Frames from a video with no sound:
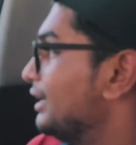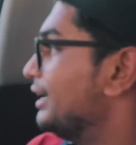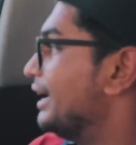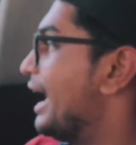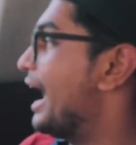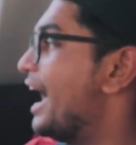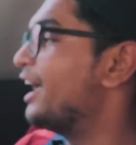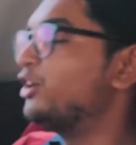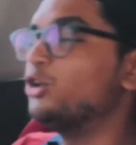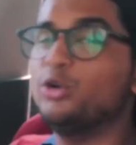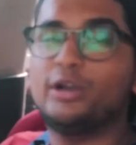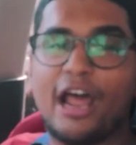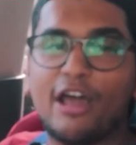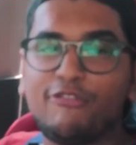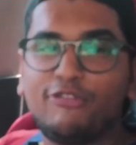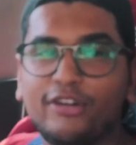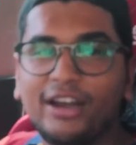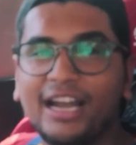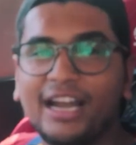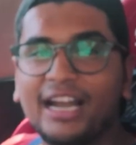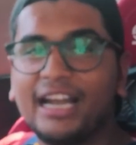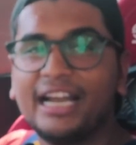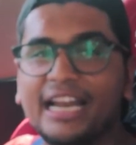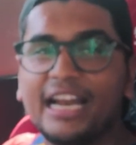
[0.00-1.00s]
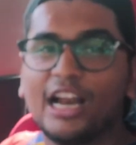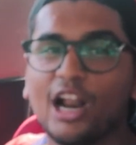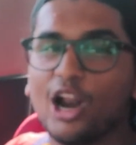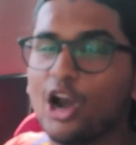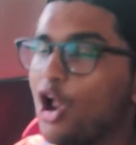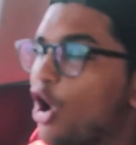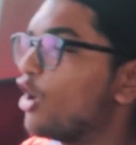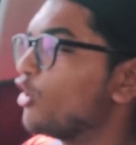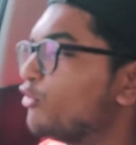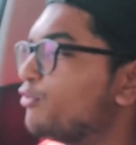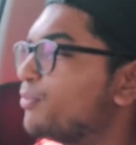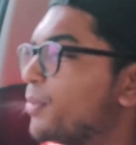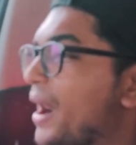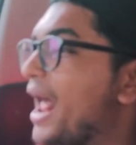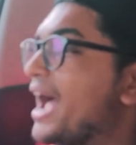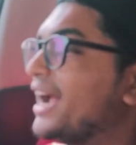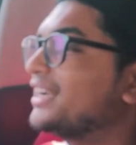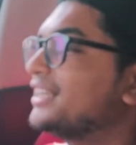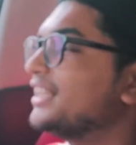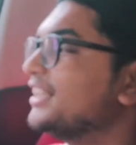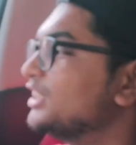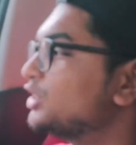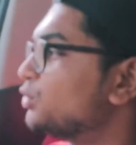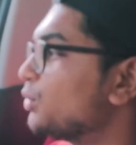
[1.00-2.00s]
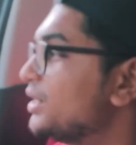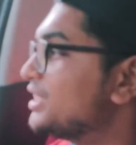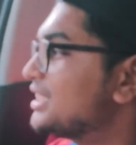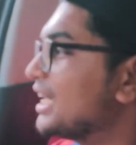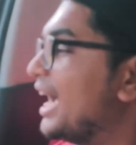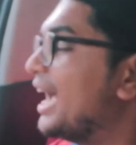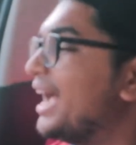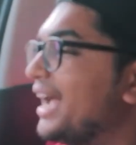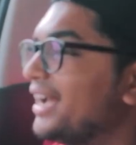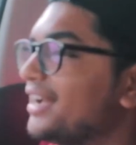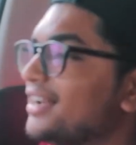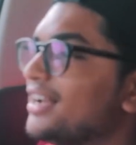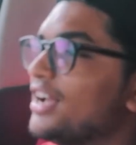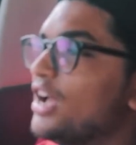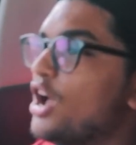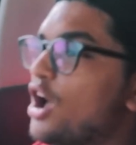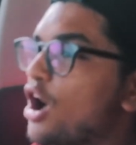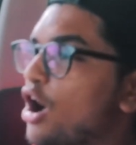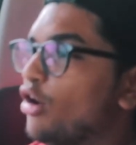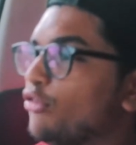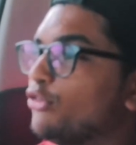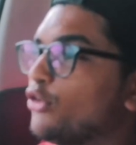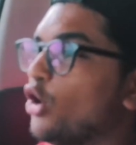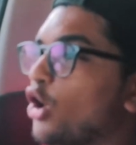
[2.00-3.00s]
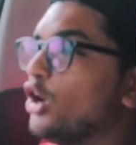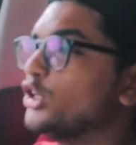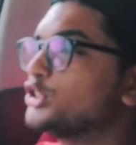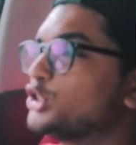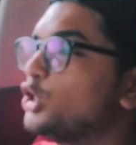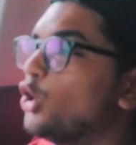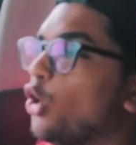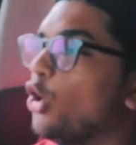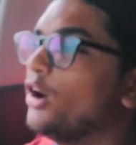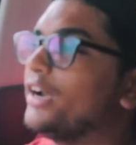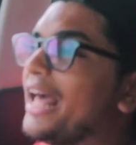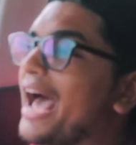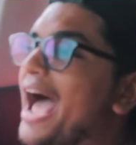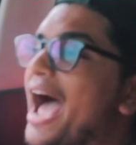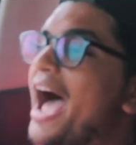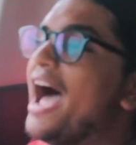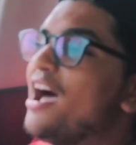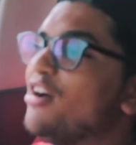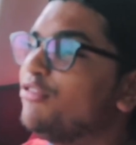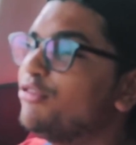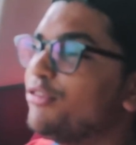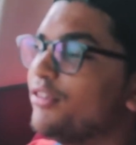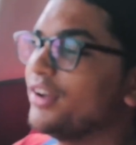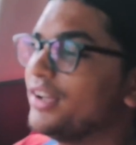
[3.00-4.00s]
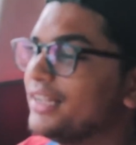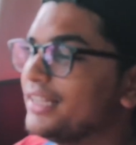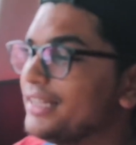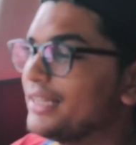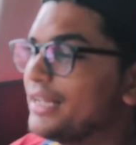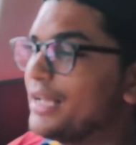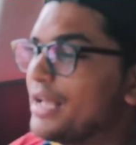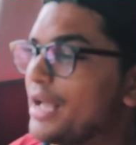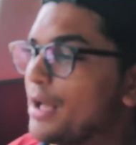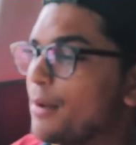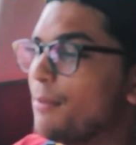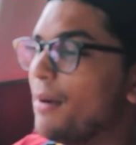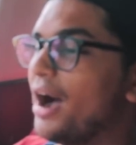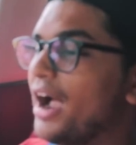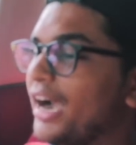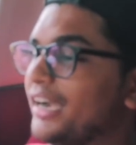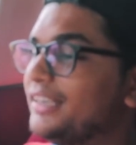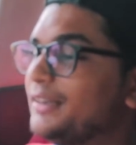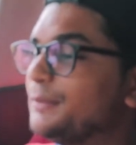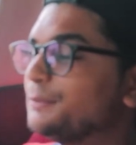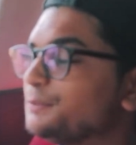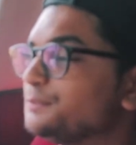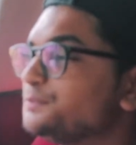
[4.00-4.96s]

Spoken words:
Yeah, you definitely need a lot of practice, which I, of course, don't have. But